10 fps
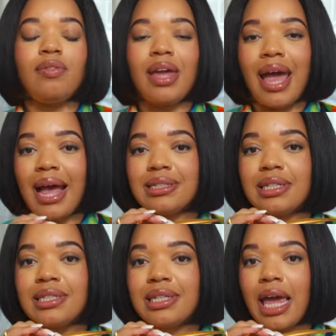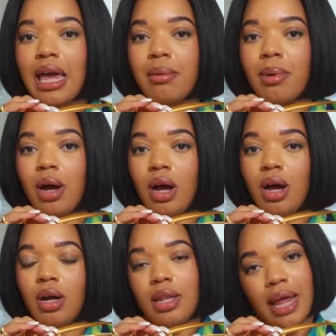It has the same
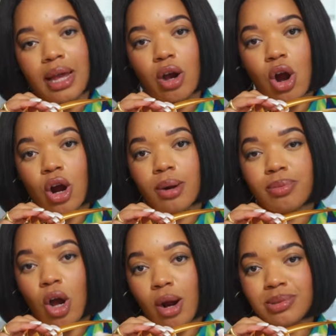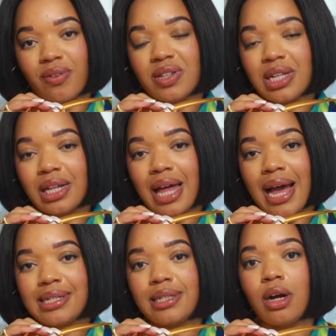like arm. The arms of the
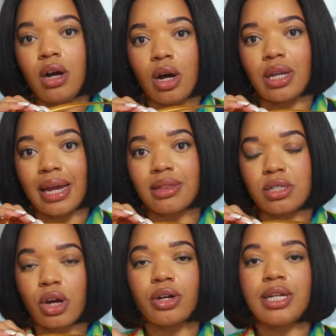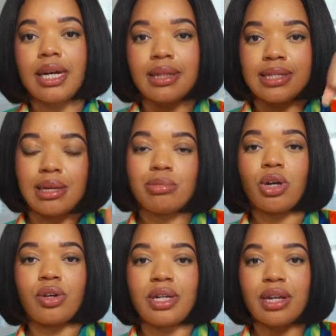sunglass are like the sardine, the same
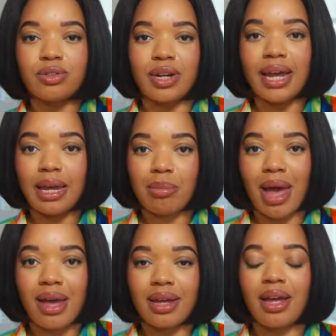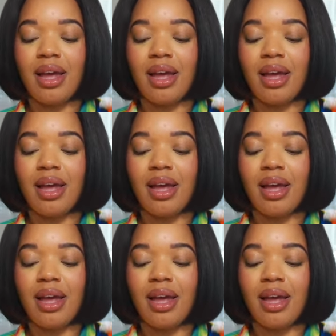sardine that's on that handbag.